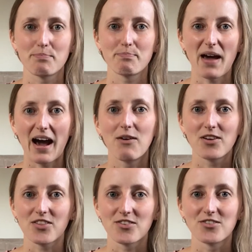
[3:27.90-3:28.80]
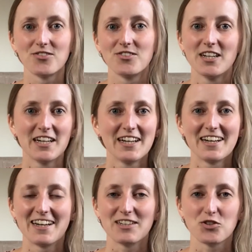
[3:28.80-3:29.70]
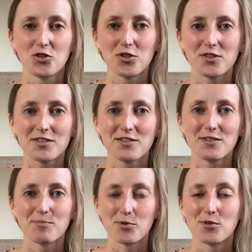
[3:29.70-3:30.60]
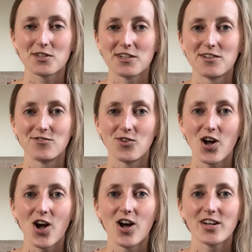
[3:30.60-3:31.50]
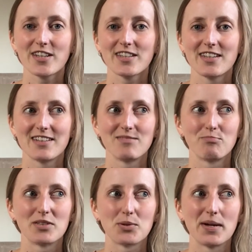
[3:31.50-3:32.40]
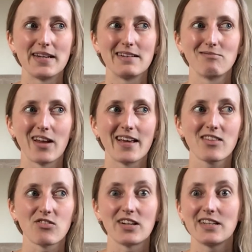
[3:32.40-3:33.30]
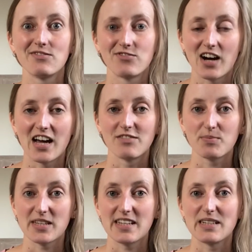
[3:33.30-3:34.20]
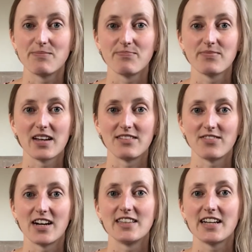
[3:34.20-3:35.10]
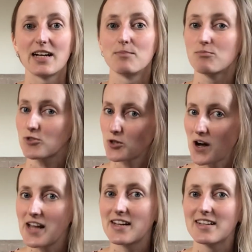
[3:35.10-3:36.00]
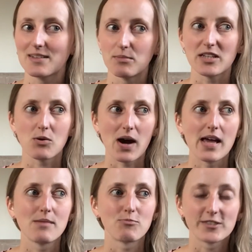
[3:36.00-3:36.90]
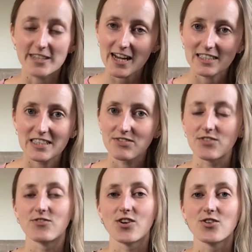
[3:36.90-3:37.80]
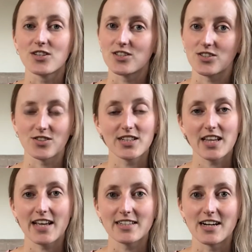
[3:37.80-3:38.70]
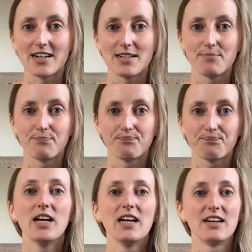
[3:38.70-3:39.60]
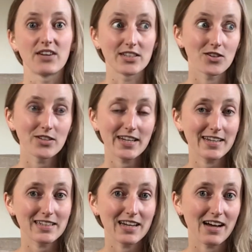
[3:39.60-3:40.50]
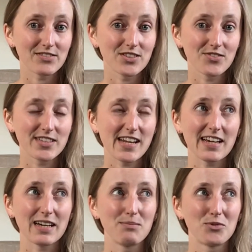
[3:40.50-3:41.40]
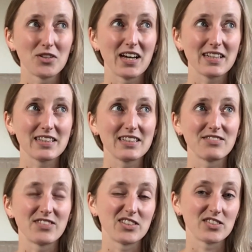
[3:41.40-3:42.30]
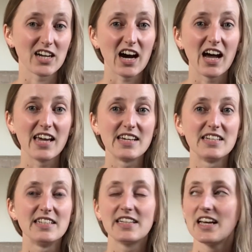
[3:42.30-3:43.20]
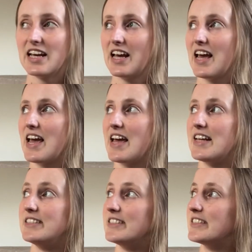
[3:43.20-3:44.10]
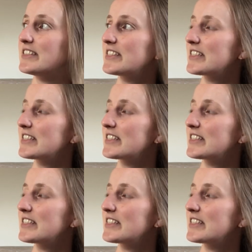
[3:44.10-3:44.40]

power through a good portion of work between like 3 and 5 p.m. I find that can be quite productive and focused during that time. If I don't eat an afternoon snack, I'm more likely to feel tired and